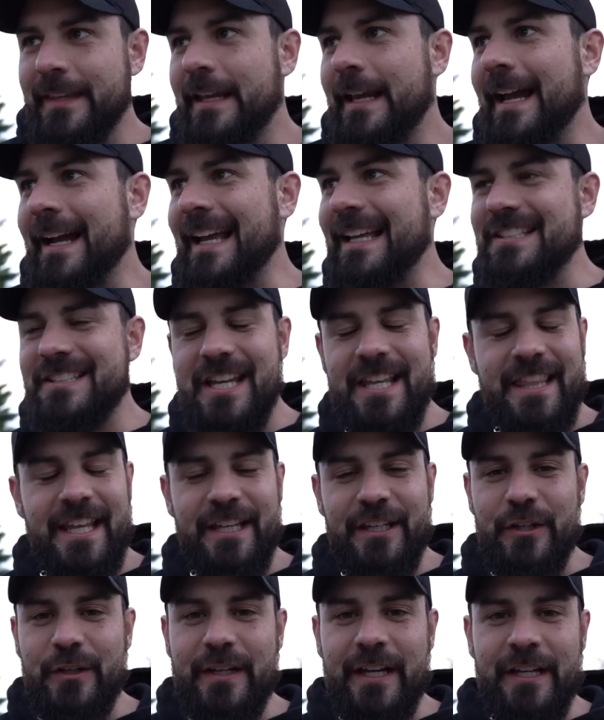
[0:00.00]
I gotta say
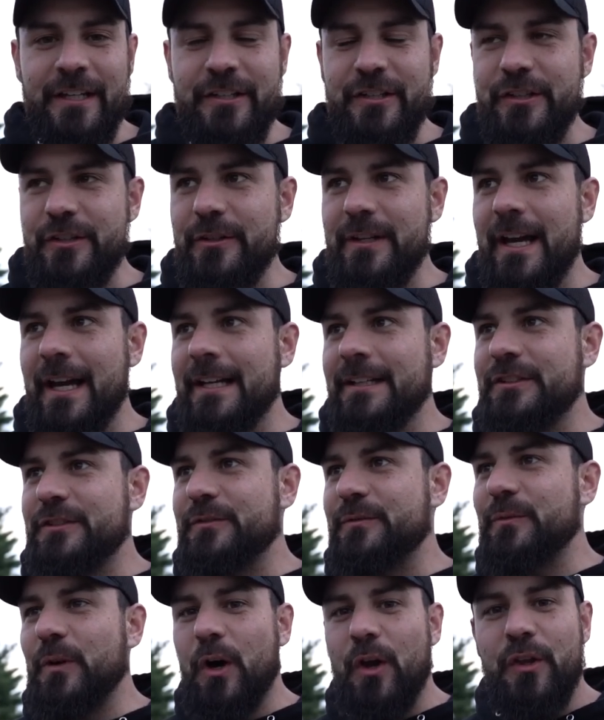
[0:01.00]
thank you again to you guys,
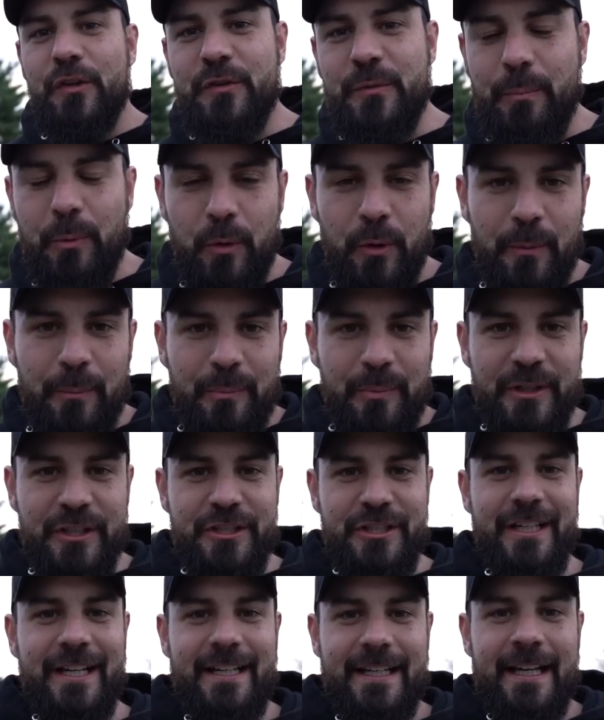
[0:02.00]
all the support.
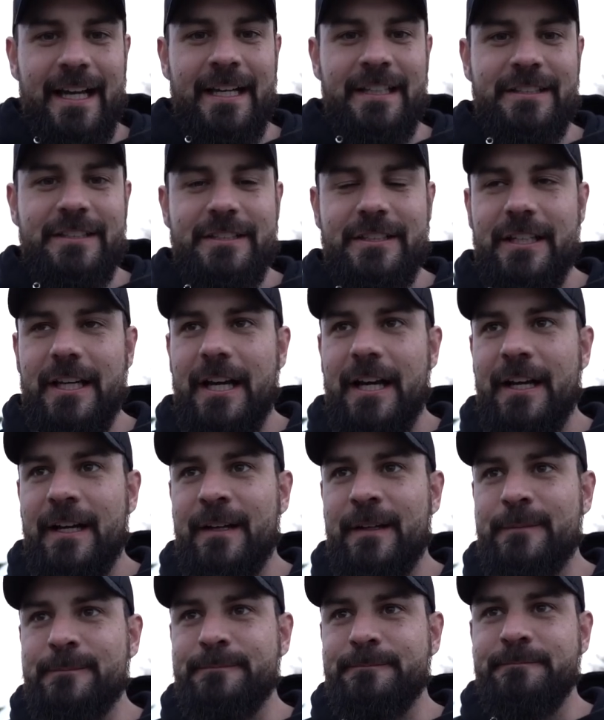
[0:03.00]
Appreciate it, guys.
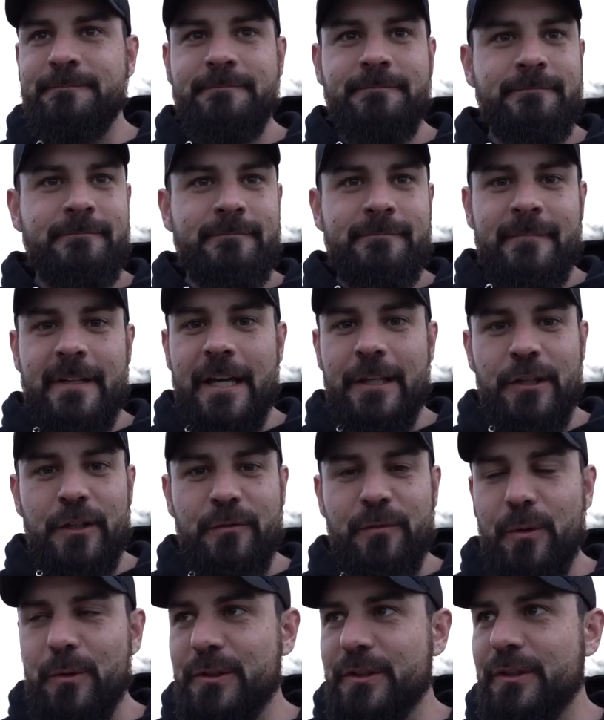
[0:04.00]
And look
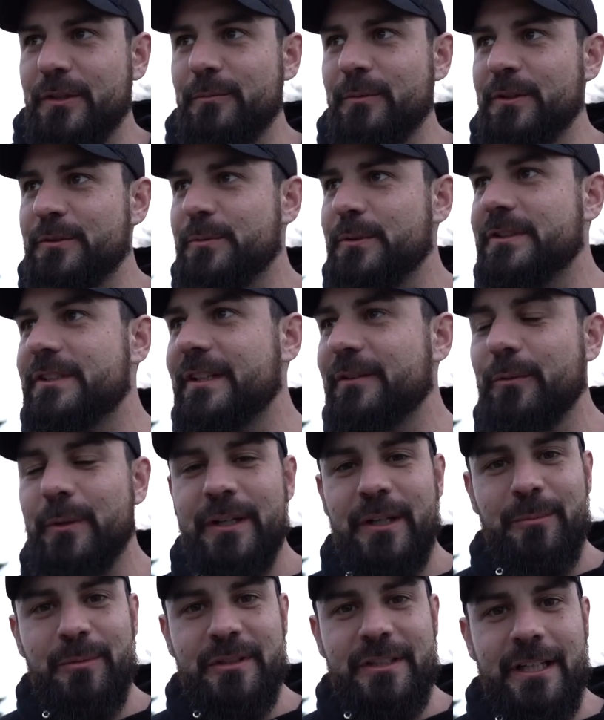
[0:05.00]
forward to Wrench Works giveaway
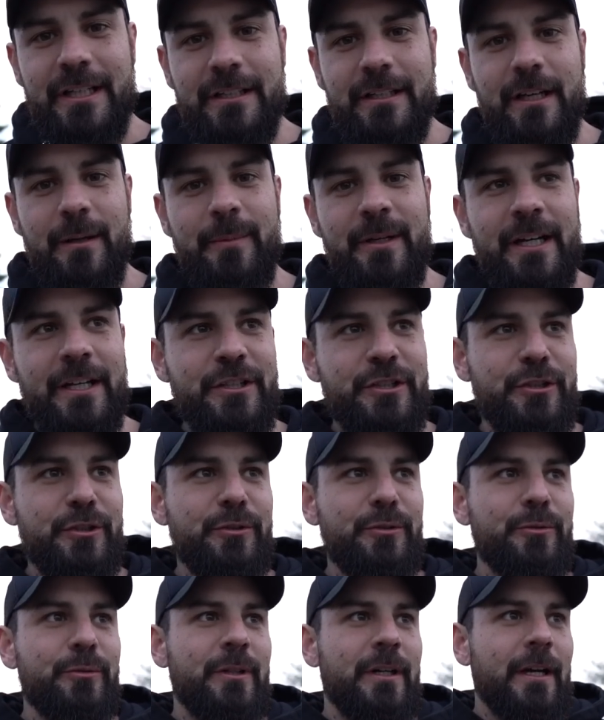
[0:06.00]
number 10 coming at
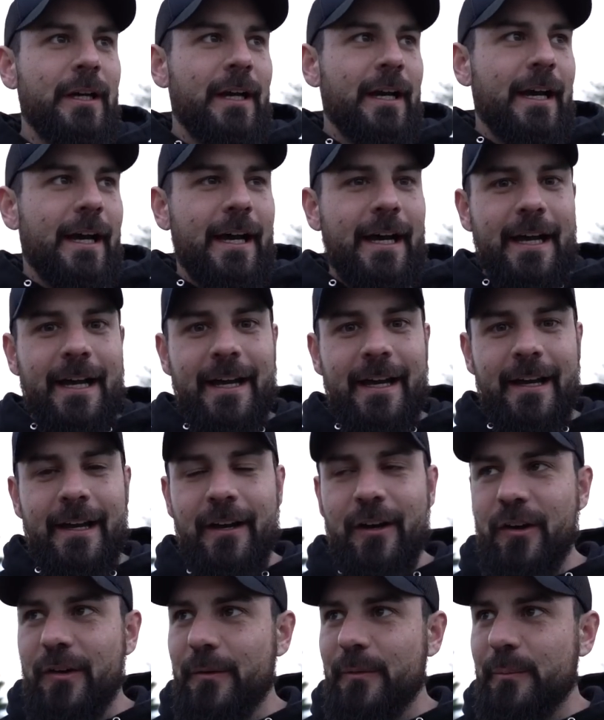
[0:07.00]
you
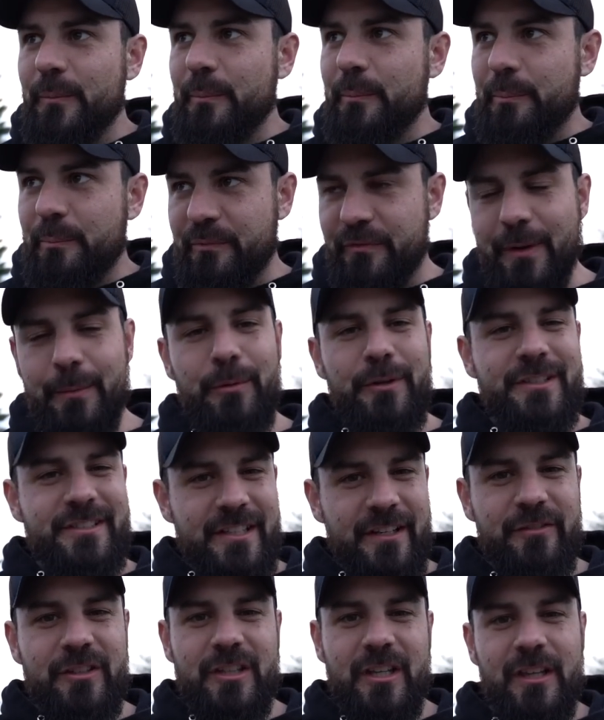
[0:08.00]
February
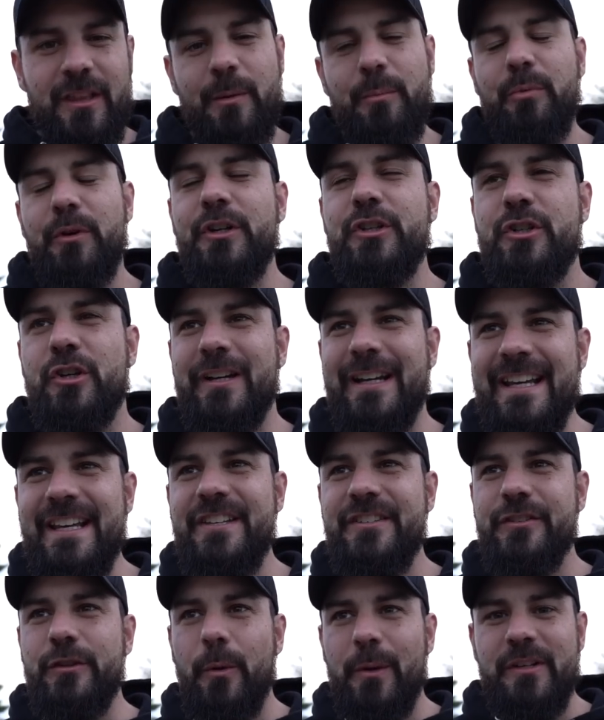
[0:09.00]
17th. I'm pretty sure
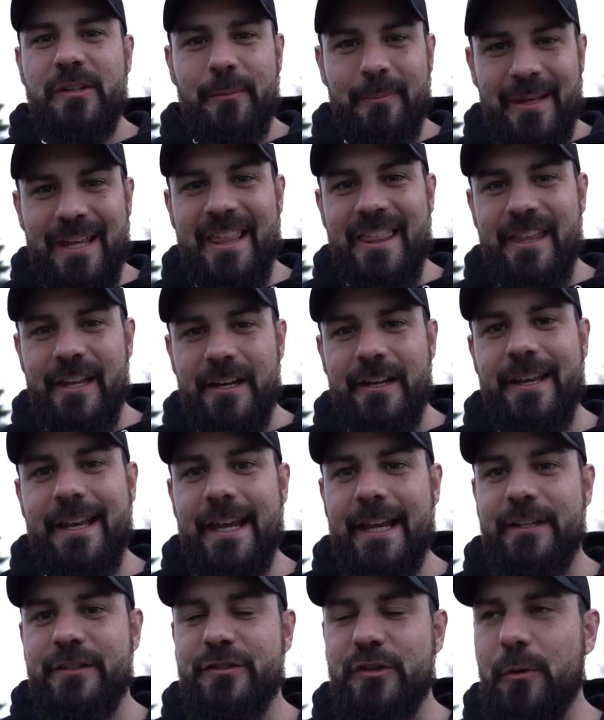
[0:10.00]
is going to be the
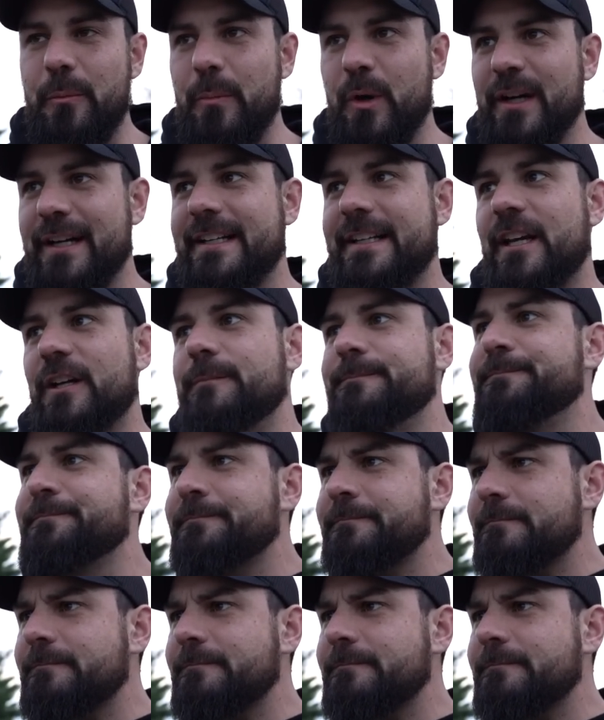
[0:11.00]
date, so mark it down.